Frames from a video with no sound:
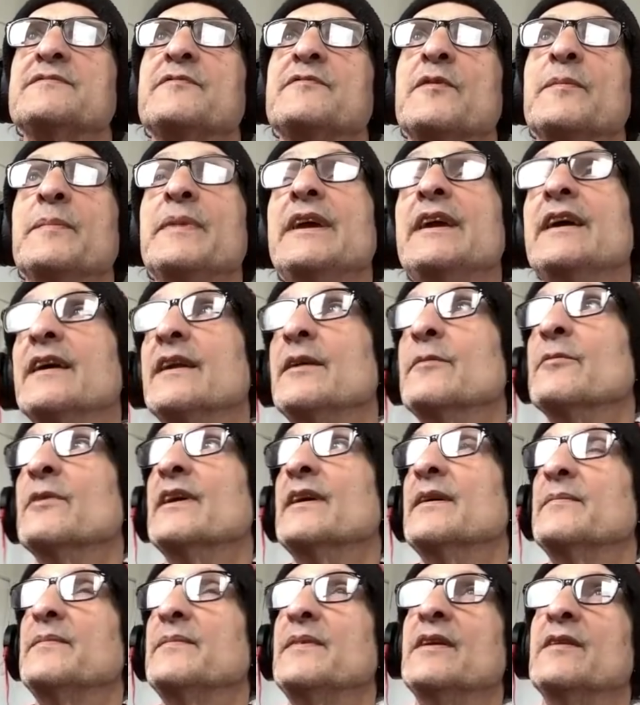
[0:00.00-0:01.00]
for me
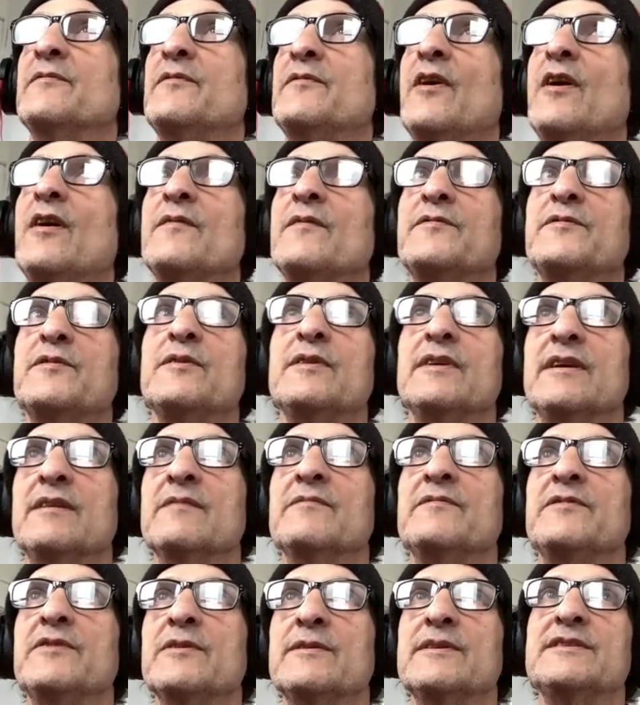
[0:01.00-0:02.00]
anyway. It evolved through the
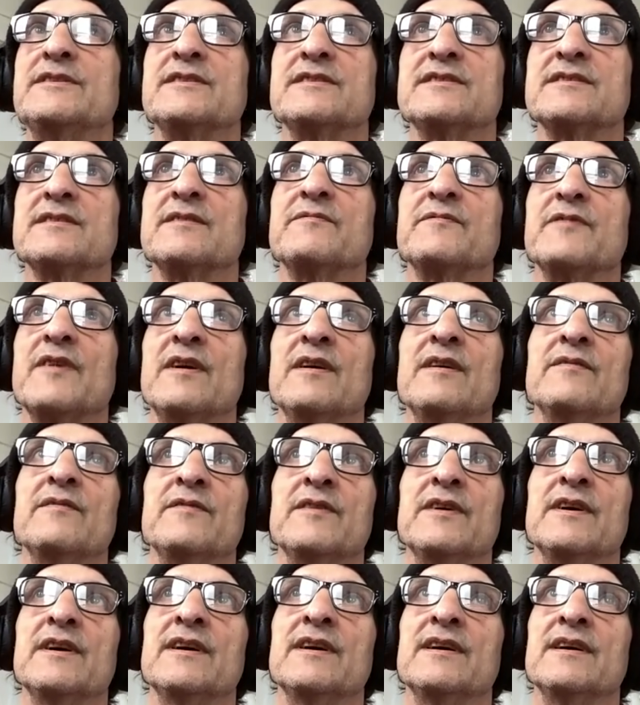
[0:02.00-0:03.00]
influences of
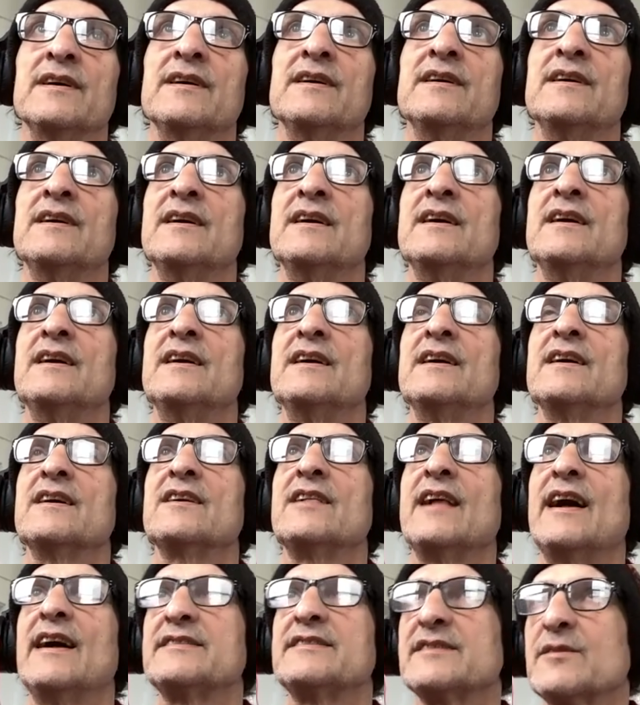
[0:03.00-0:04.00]

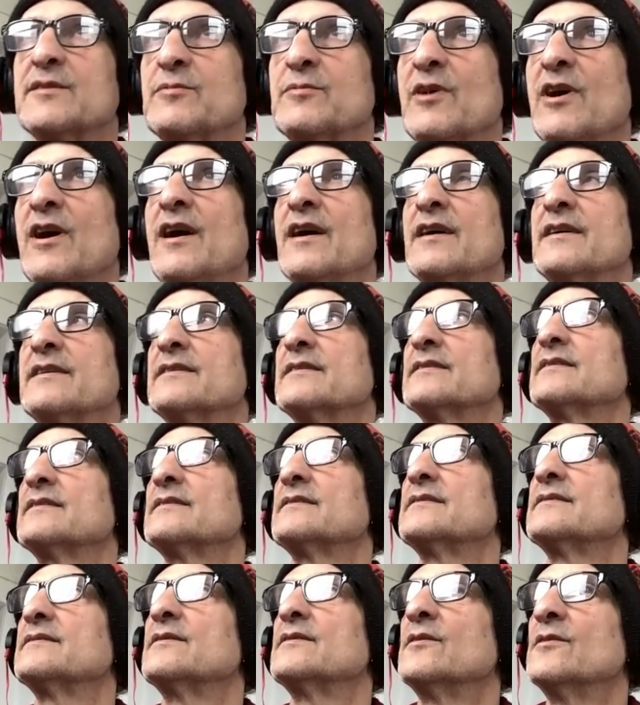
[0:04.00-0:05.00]
classic rock,
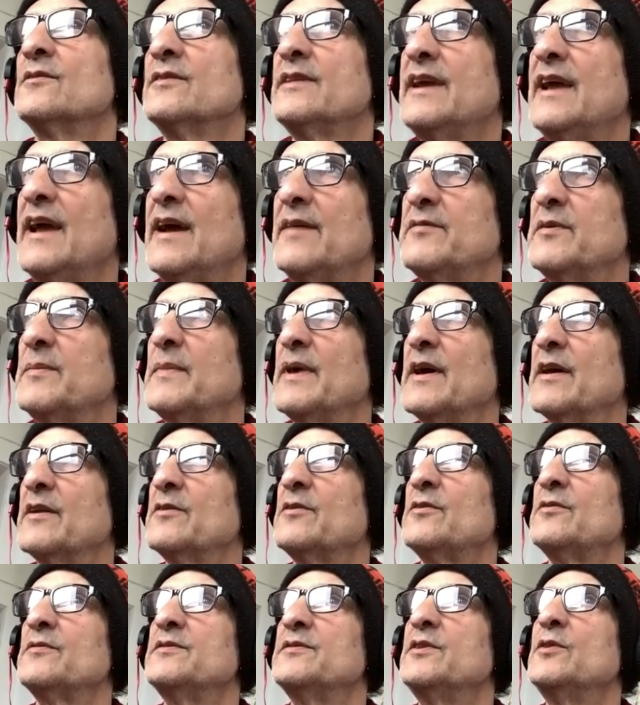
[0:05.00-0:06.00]
early heavy
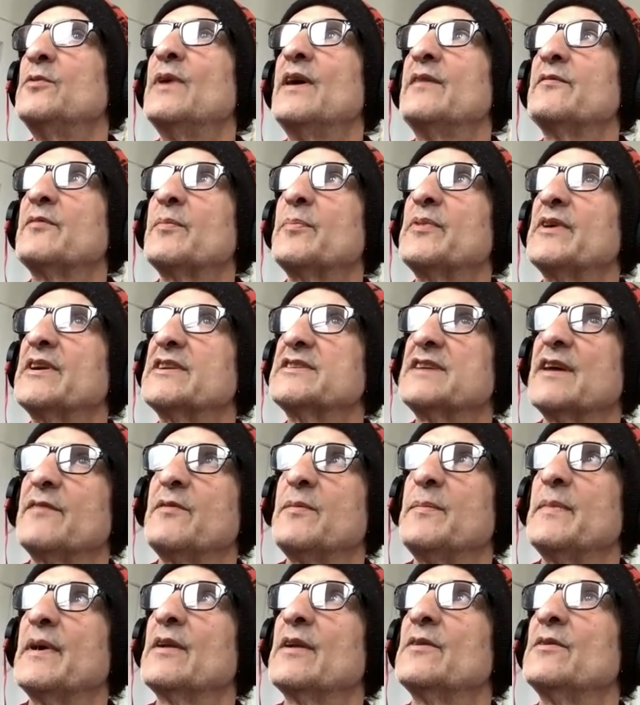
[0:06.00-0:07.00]
metal, new wave of British
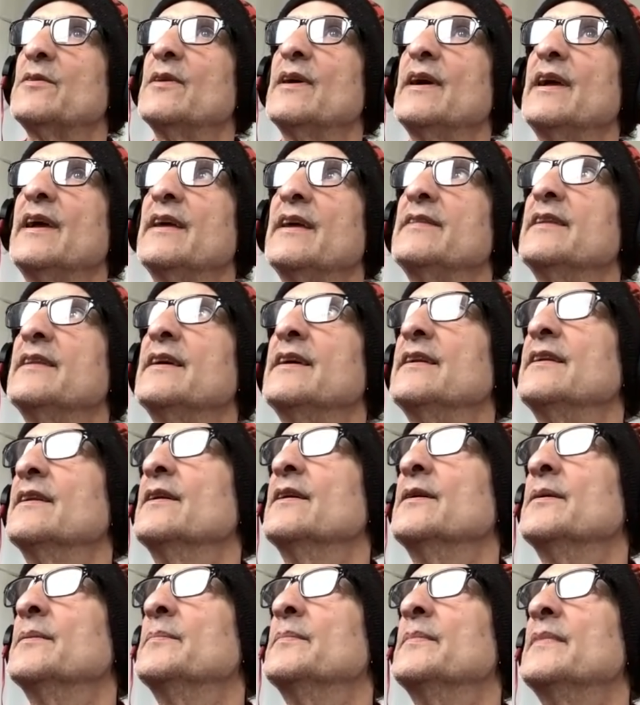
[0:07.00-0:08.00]
heavy metal, and then
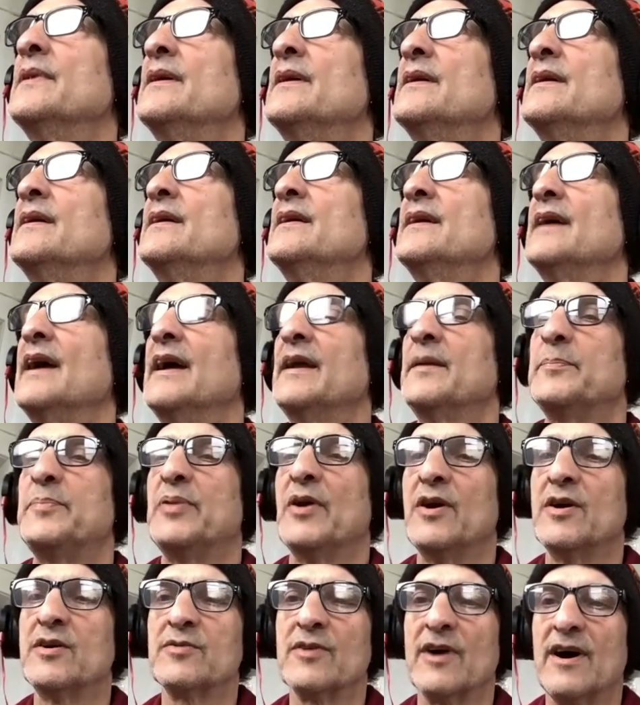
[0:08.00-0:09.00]
and
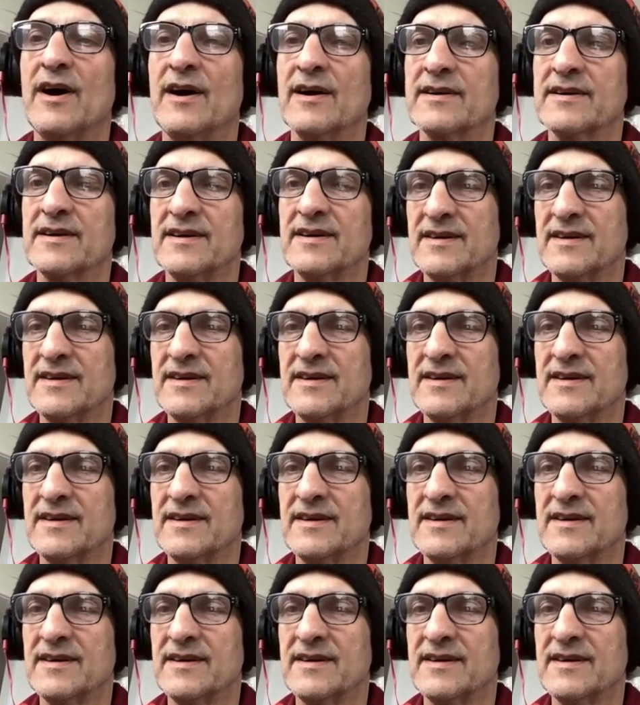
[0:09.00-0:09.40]
punk rock.